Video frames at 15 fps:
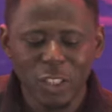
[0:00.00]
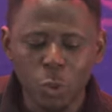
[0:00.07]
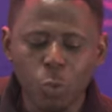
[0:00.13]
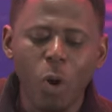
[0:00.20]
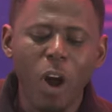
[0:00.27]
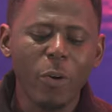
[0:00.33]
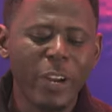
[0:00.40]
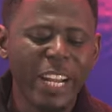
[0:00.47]
To
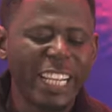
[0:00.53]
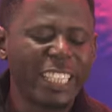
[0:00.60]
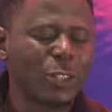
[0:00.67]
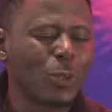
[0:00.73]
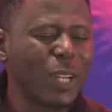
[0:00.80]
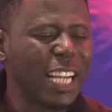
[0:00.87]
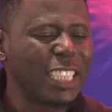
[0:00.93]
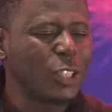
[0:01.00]
worry is
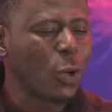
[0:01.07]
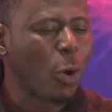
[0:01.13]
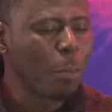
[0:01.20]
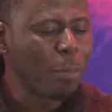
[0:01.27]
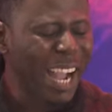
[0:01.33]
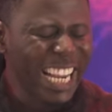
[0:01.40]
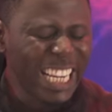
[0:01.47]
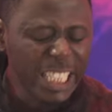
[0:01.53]
to let your
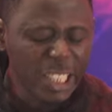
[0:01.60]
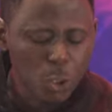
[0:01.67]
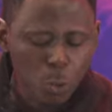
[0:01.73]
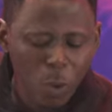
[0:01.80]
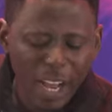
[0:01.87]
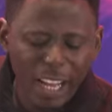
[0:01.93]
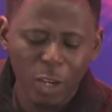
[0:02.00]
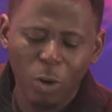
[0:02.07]
mind
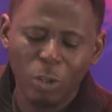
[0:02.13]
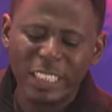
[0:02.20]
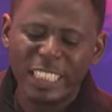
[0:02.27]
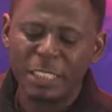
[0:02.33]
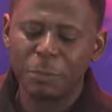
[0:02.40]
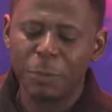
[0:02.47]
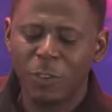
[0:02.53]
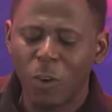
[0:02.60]
dwell on
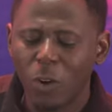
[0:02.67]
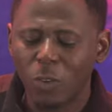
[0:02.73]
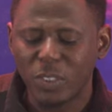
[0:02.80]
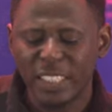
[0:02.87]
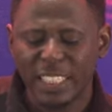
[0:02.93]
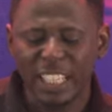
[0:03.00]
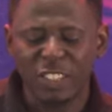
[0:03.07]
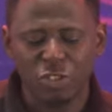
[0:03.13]

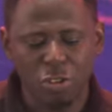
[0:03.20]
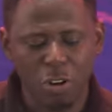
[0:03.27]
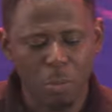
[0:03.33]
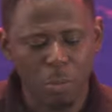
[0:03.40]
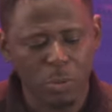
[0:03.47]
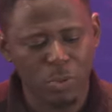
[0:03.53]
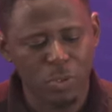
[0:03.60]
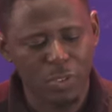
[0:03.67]
difficulties and
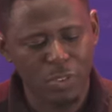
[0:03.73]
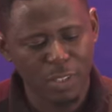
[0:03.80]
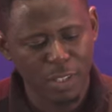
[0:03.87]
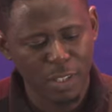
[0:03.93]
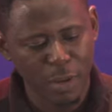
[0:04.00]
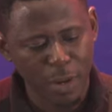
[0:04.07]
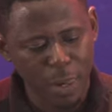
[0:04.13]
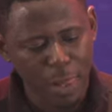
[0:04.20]
troubles.
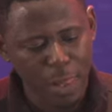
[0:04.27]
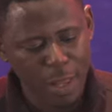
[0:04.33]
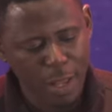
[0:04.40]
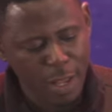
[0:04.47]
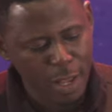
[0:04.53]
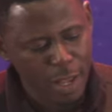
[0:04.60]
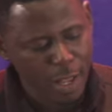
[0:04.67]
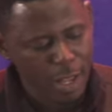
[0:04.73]

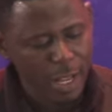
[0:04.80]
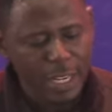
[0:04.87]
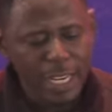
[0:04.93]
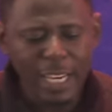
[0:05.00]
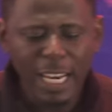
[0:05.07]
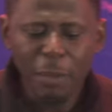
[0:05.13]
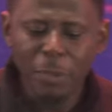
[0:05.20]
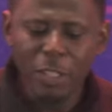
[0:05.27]

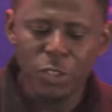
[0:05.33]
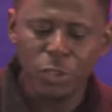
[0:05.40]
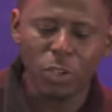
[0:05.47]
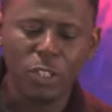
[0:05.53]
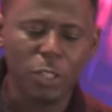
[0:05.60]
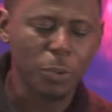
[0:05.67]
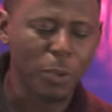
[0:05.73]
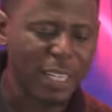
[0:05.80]
Now, let me
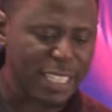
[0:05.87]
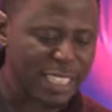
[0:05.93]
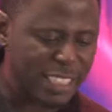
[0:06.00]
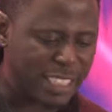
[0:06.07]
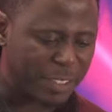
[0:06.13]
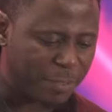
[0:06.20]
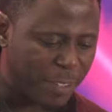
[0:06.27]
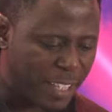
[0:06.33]
shock you, and
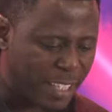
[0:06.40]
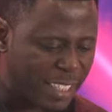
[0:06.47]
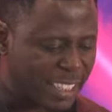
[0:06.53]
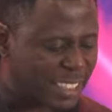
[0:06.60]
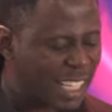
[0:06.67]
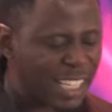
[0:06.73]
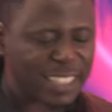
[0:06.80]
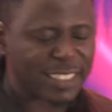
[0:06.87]
this is very,
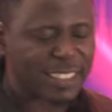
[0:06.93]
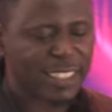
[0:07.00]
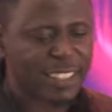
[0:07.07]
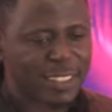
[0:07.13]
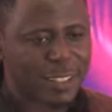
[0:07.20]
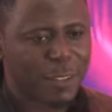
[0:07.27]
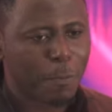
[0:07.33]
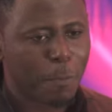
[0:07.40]
these
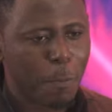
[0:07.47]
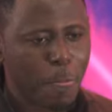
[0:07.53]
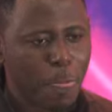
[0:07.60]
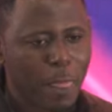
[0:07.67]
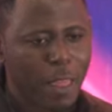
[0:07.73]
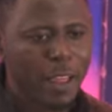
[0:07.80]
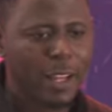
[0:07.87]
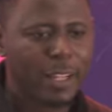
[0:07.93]
statistics.
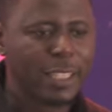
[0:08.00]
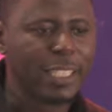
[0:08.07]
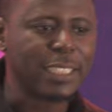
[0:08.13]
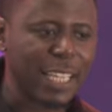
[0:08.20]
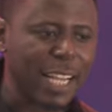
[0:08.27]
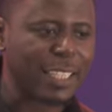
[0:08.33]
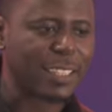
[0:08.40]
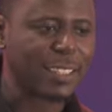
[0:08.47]
These
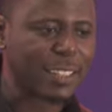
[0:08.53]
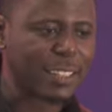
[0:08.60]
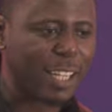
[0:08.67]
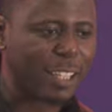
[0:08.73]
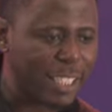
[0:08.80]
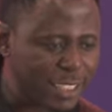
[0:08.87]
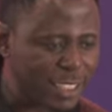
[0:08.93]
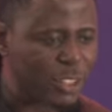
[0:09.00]
statistics.
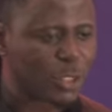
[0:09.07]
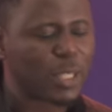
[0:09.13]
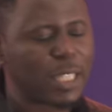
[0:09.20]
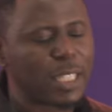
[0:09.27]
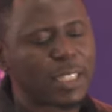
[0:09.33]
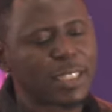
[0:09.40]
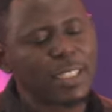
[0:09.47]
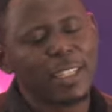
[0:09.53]
Now, listen to
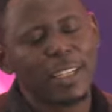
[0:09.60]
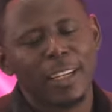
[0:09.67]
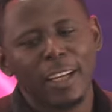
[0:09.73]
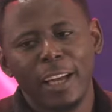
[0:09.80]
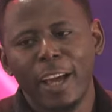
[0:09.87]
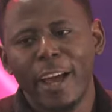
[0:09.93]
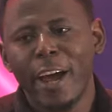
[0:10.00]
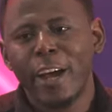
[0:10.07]
this.
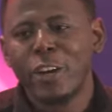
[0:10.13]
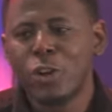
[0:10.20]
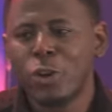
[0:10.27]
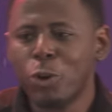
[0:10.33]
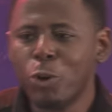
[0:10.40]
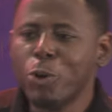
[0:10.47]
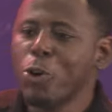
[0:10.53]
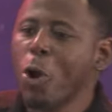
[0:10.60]

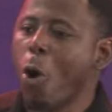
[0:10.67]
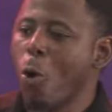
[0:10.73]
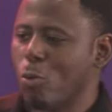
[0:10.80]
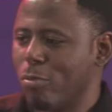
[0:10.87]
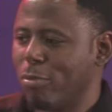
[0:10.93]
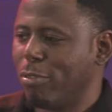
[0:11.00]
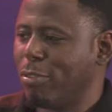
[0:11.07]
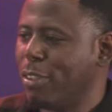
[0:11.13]
Do you
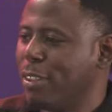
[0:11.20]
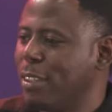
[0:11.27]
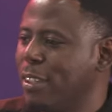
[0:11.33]
know